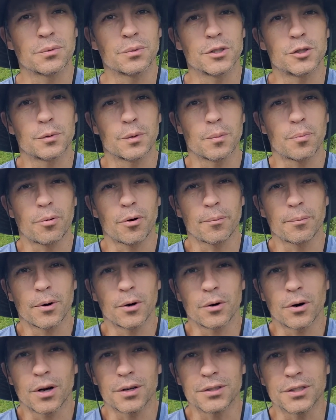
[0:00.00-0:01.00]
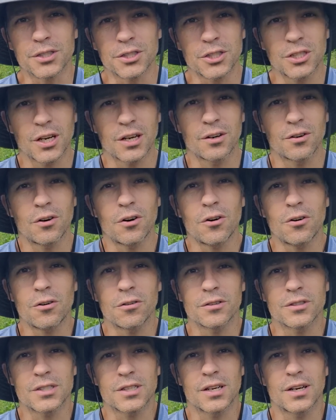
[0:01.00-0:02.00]
which we promote on this channel
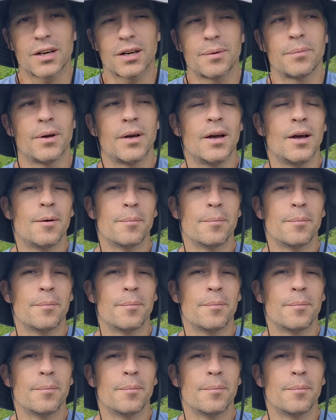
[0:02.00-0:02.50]
all the time,